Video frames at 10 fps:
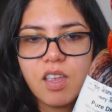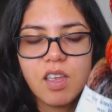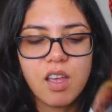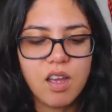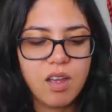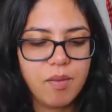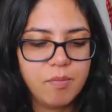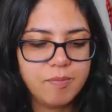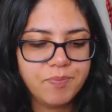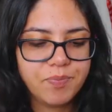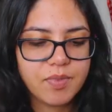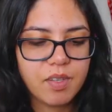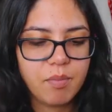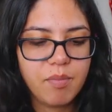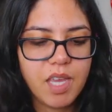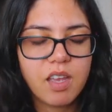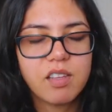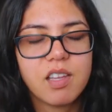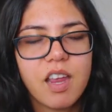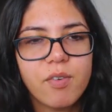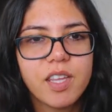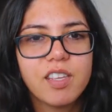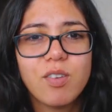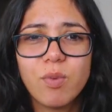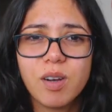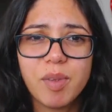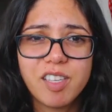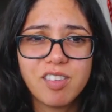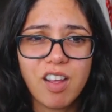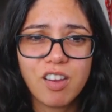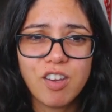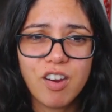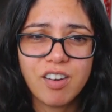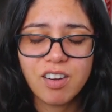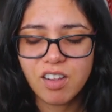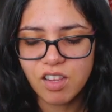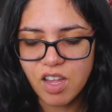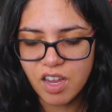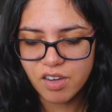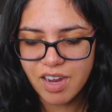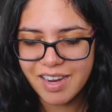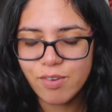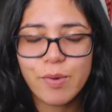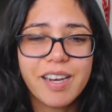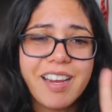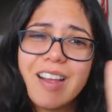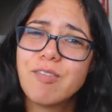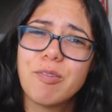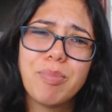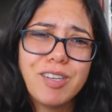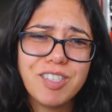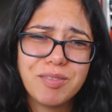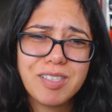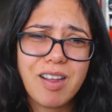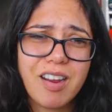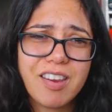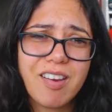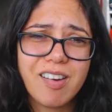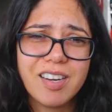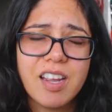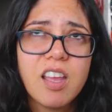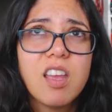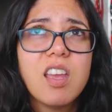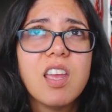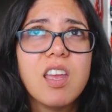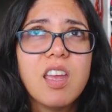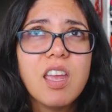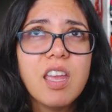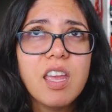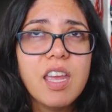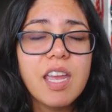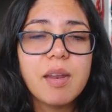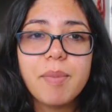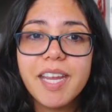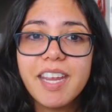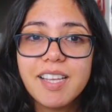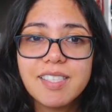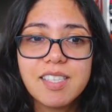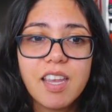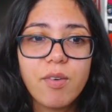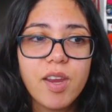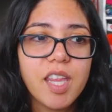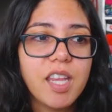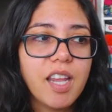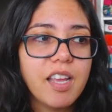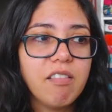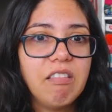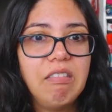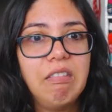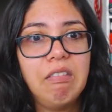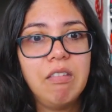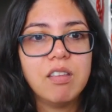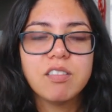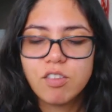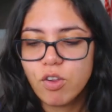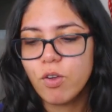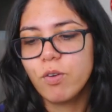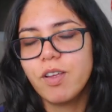Because I really don't want to buy sock yarn a lot. I already have a bunch of sock yarn, and my hands get really like so